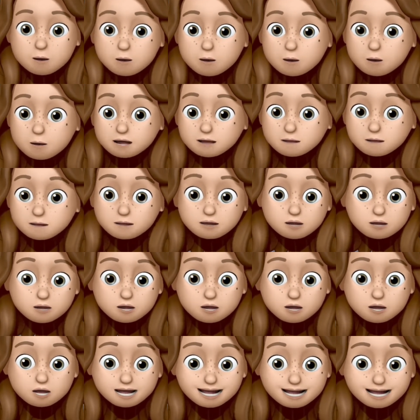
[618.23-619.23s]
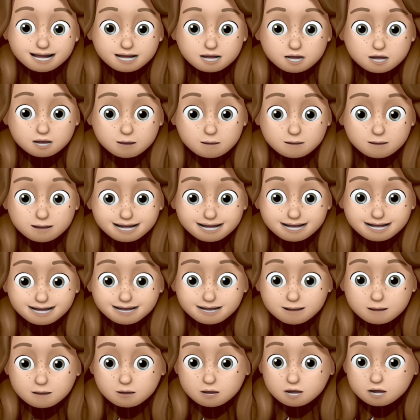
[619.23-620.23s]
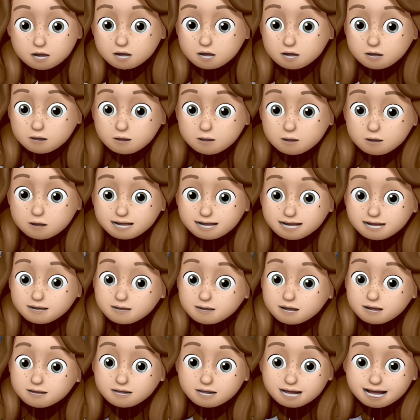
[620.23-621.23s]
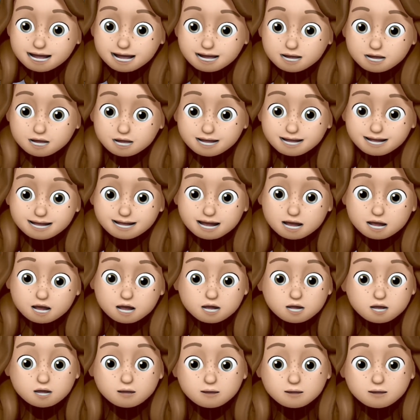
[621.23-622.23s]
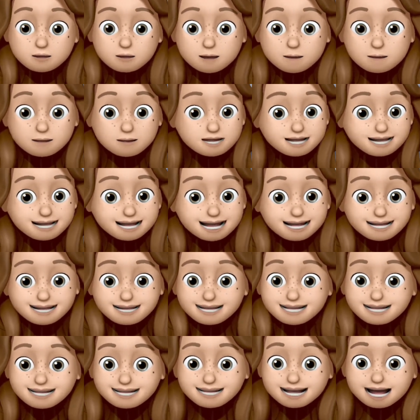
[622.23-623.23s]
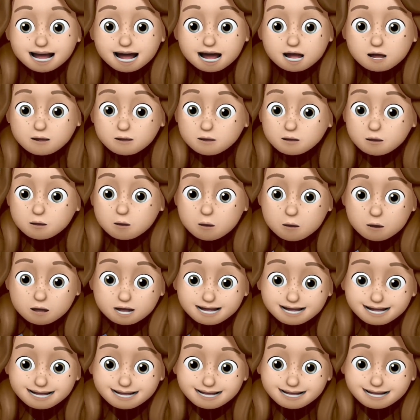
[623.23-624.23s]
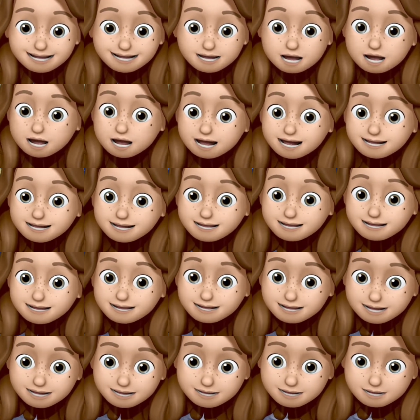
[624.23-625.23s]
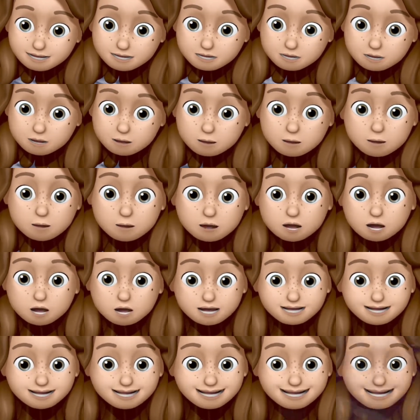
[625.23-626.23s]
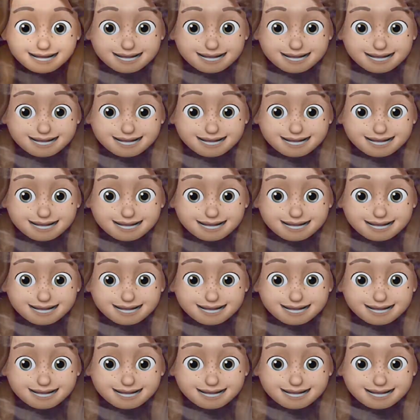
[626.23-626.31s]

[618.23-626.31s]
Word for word: What musical instruments were used in Revelation to represent the loud warnings God is sending to the world?